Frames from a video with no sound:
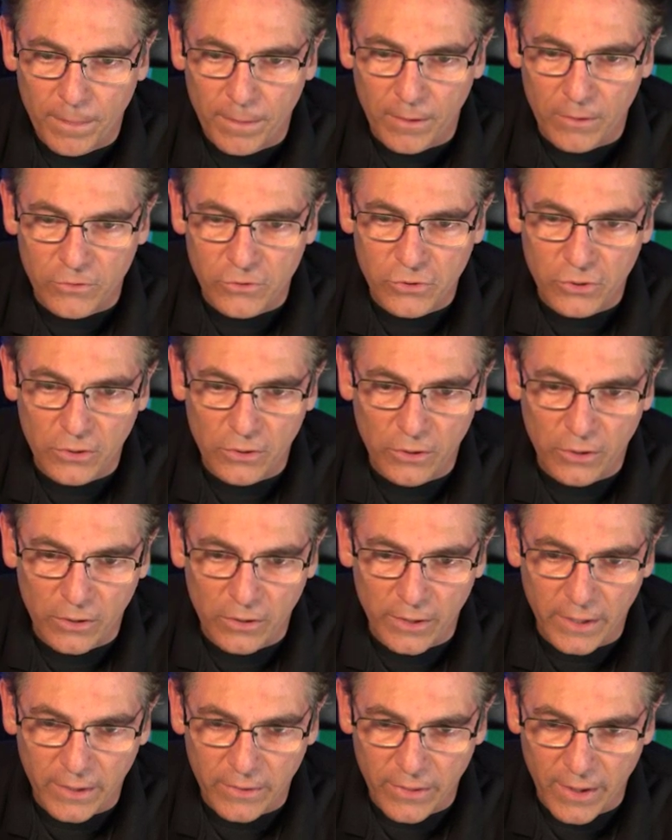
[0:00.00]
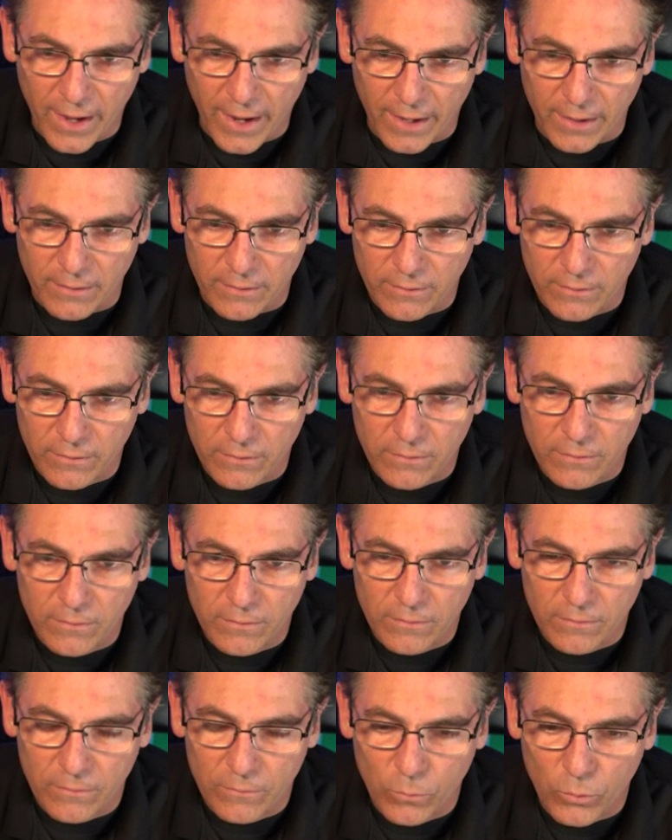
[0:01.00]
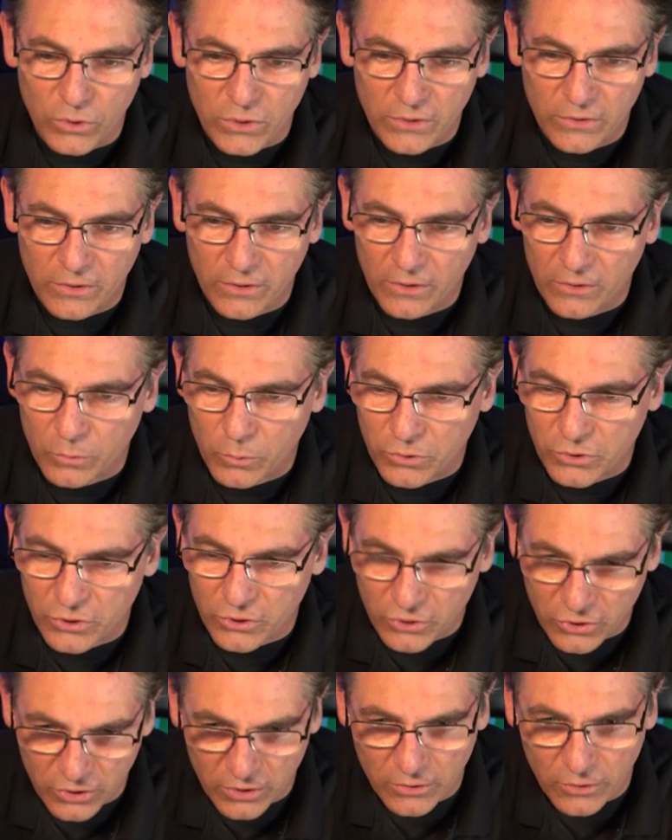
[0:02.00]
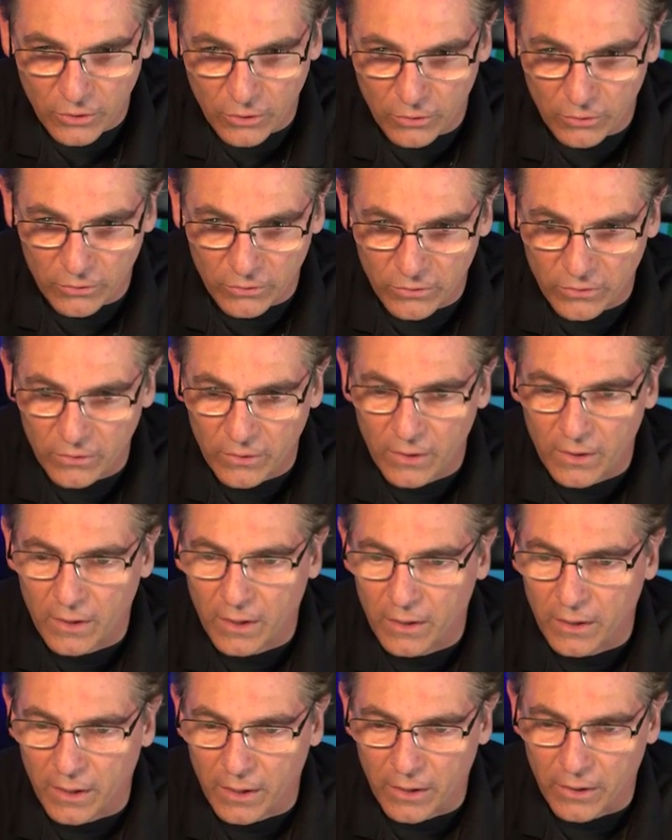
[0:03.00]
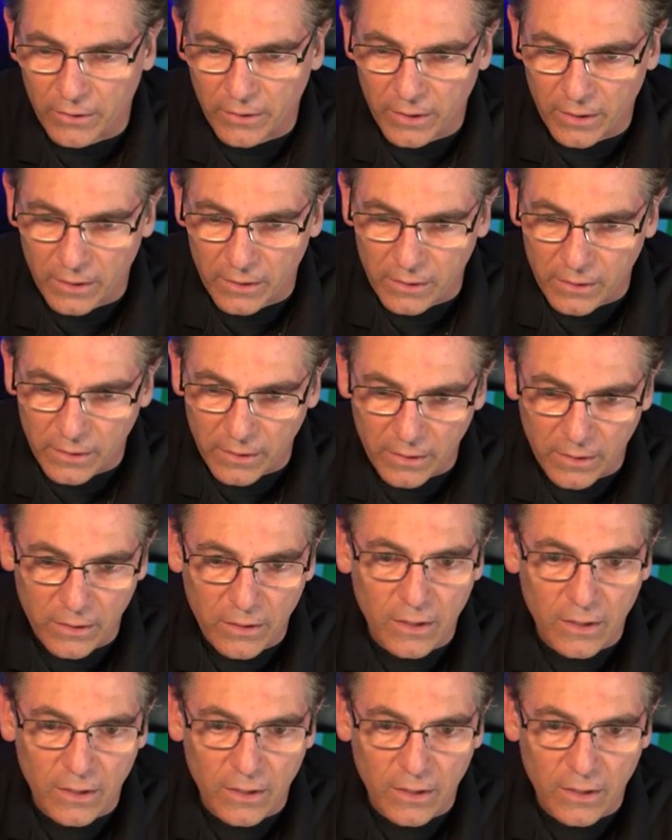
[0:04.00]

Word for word: It should look like that. What you see is what you should use. And I'm going to click